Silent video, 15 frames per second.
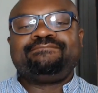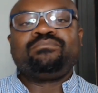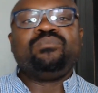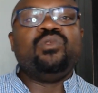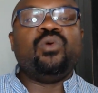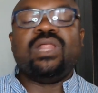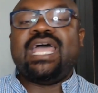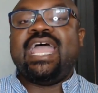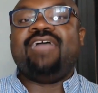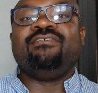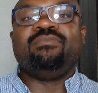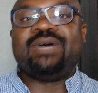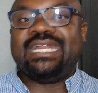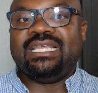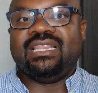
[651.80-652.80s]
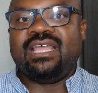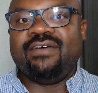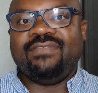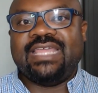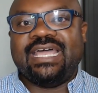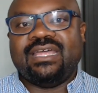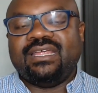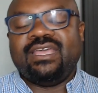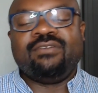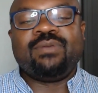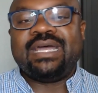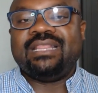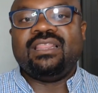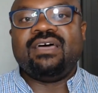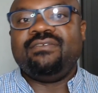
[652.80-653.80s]
Well, everybody loved that.
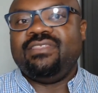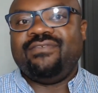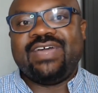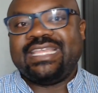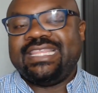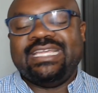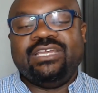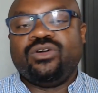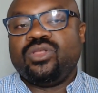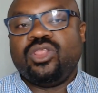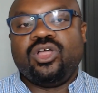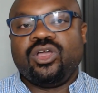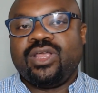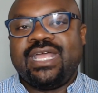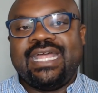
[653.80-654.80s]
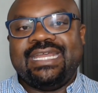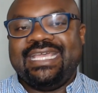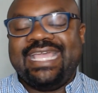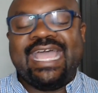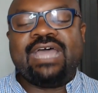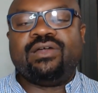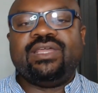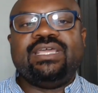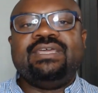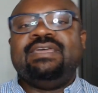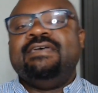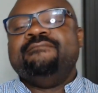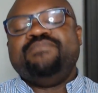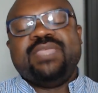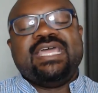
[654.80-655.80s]
Everybody loved the fact they no longer had to count it
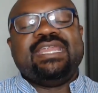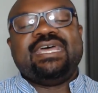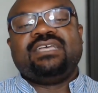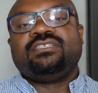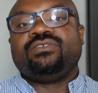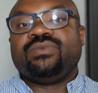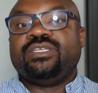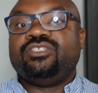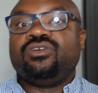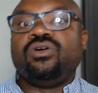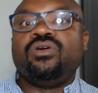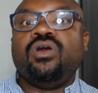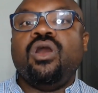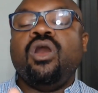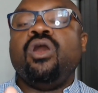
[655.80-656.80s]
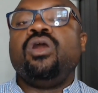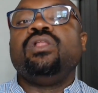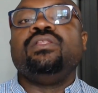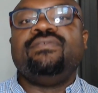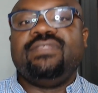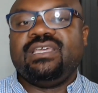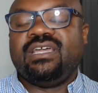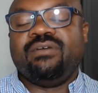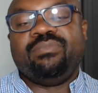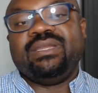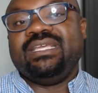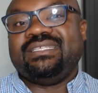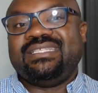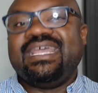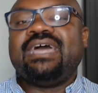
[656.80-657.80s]
and as a result, all of the
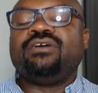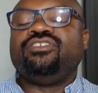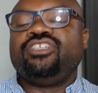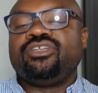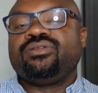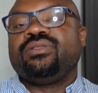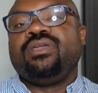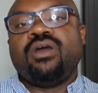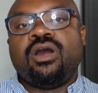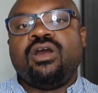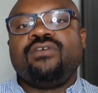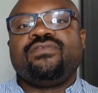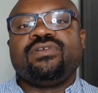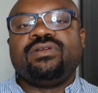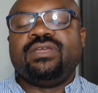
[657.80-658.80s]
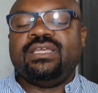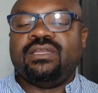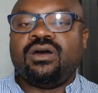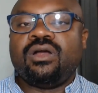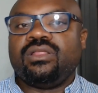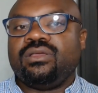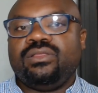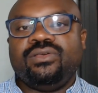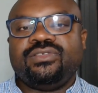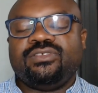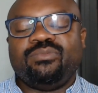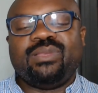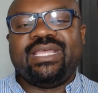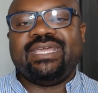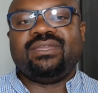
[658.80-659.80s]
companies now generally offer an all inclusive
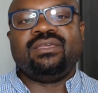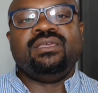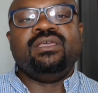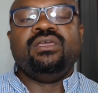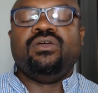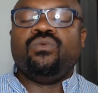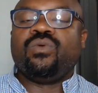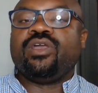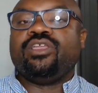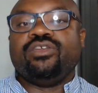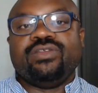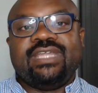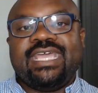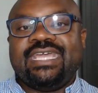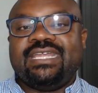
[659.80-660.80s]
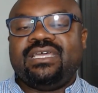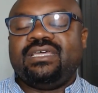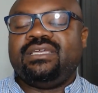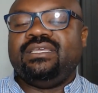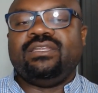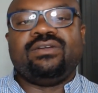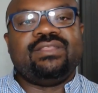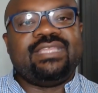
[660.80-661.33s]
plan where your data, you don't